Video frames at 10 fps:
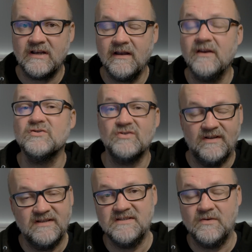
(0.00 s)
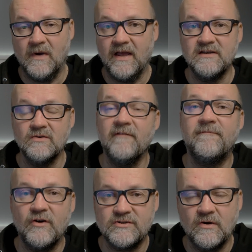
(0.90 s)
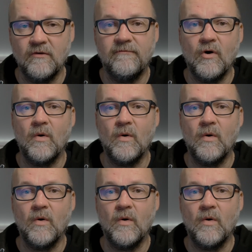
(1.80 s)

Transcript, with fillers: And usually this is the way I do. I first go to Photo